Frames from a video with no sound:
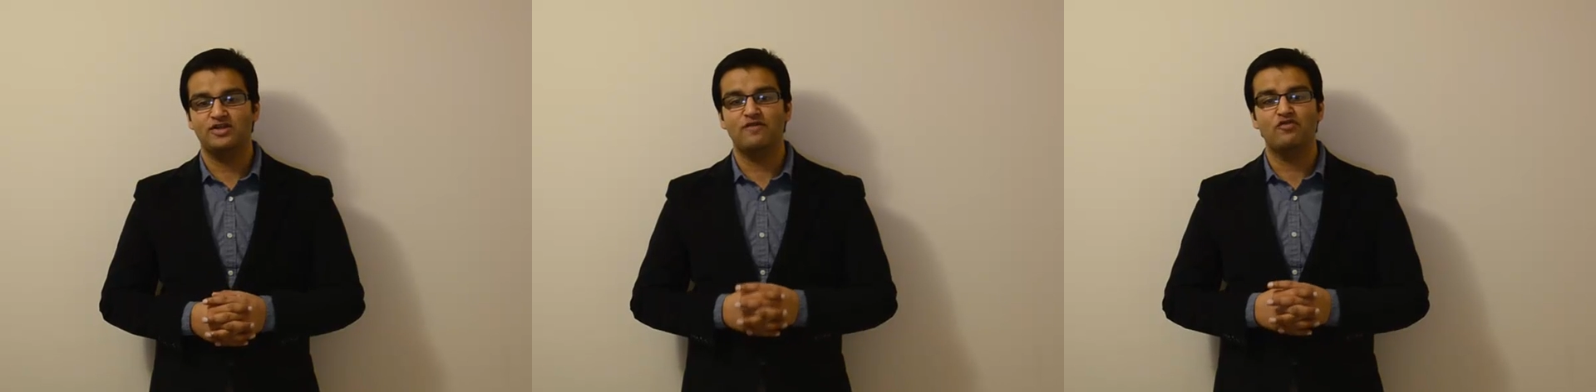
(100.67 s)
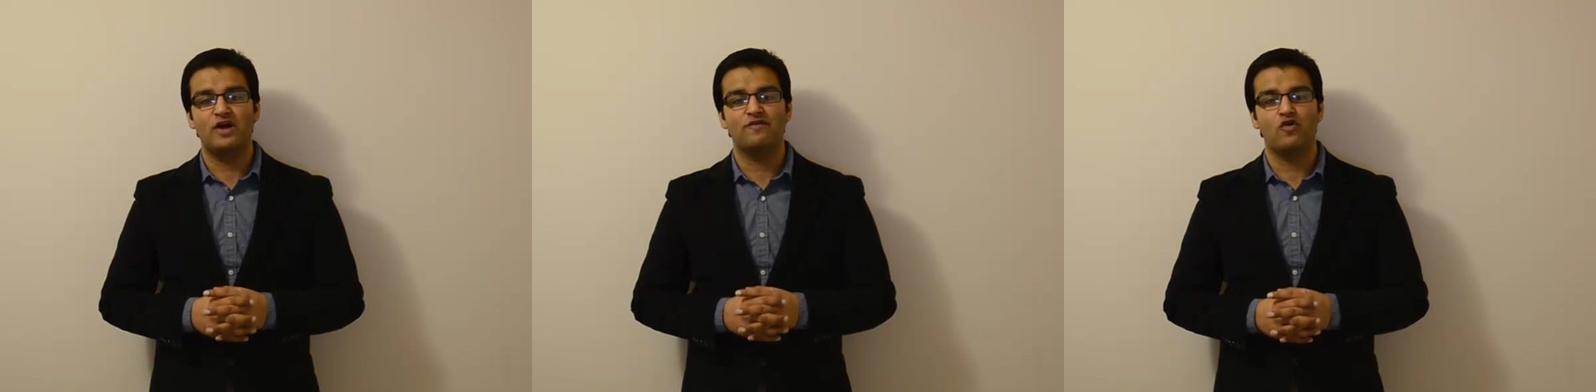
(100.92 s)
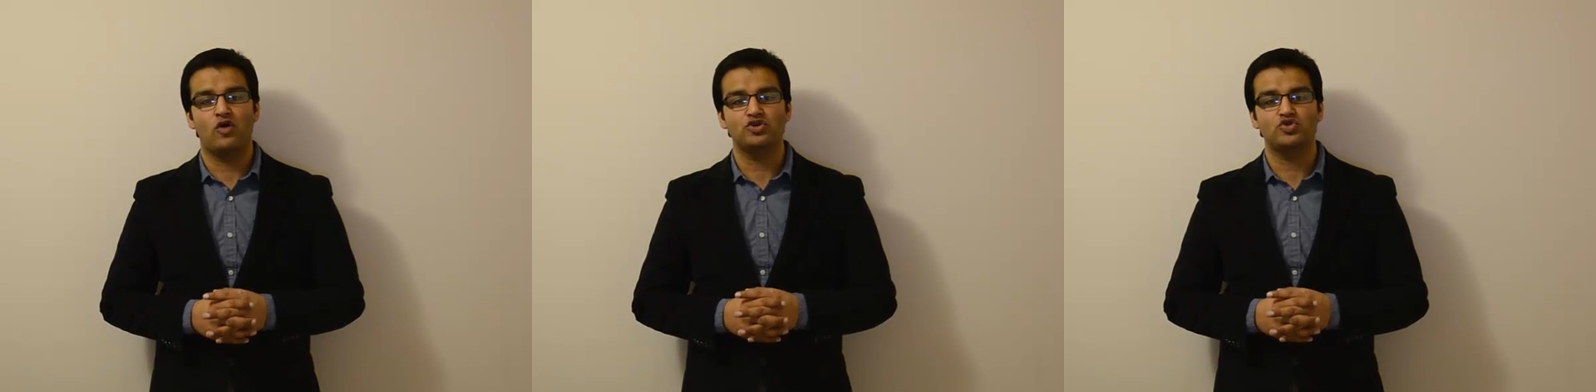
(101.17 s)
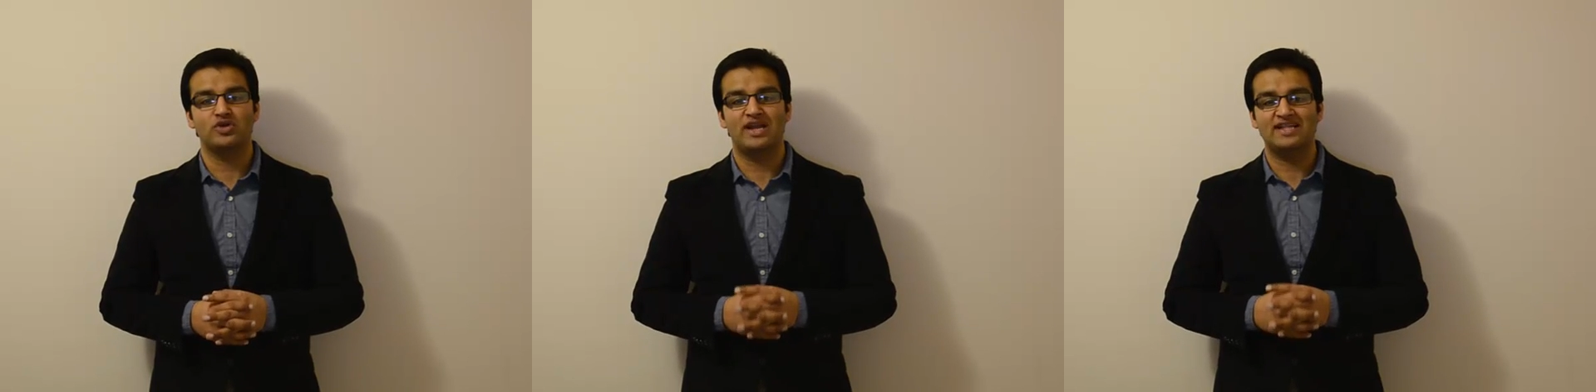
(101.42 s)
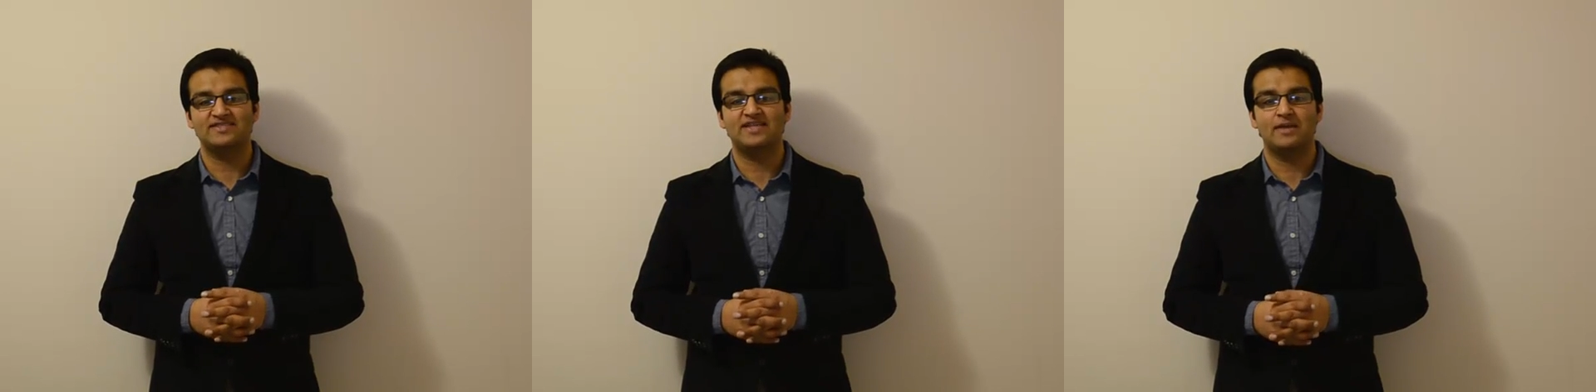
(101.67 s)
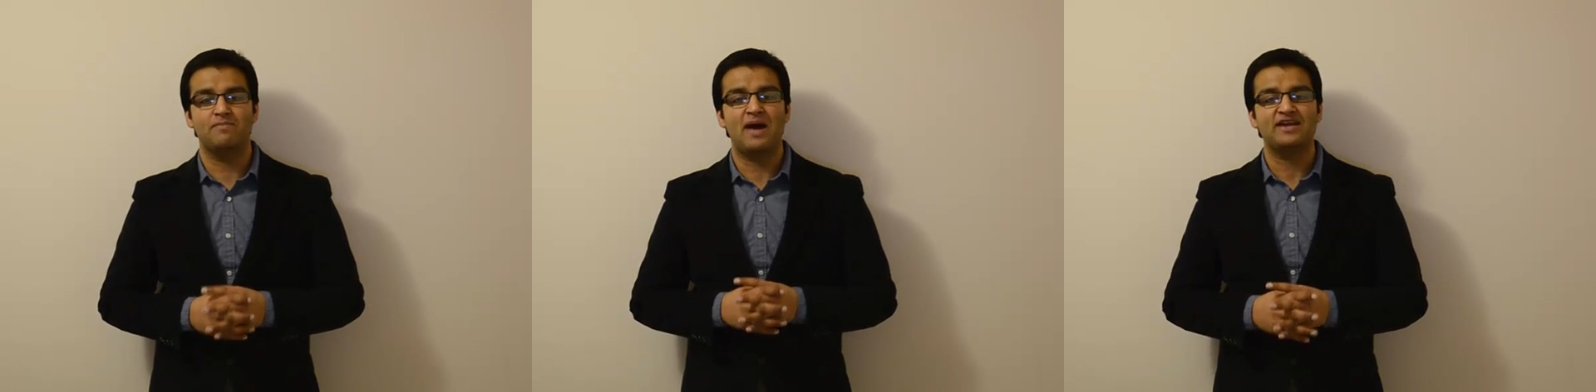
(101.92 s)
they would have gone to lengths
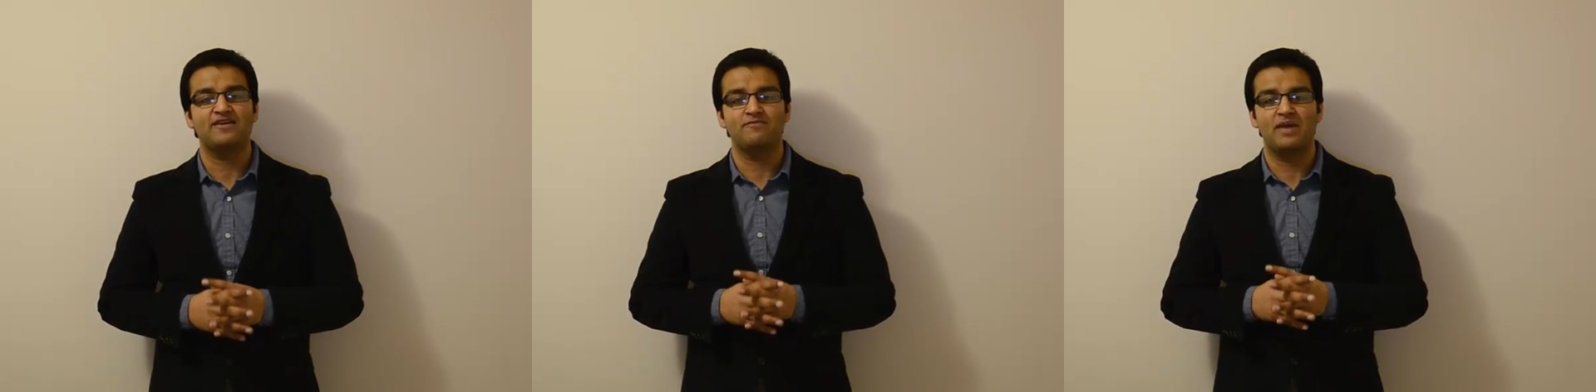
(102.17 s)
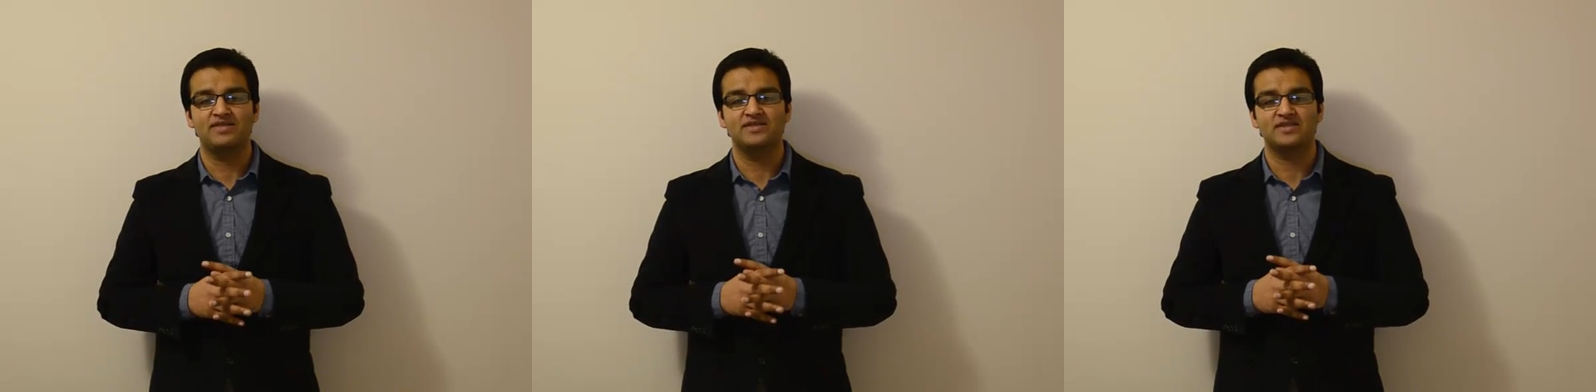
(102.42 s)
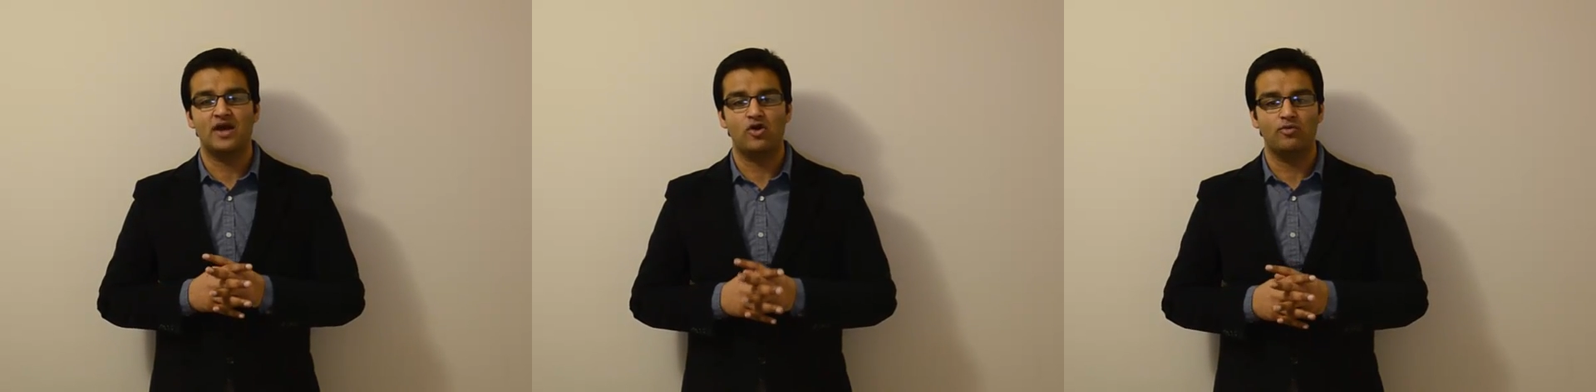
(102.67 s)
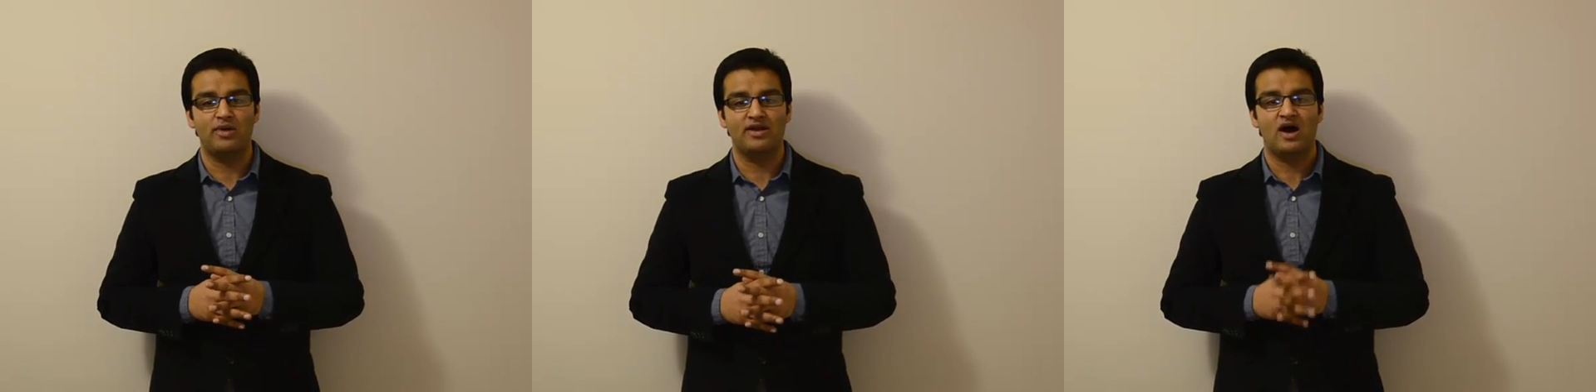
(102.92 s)
that might have made this aeroplane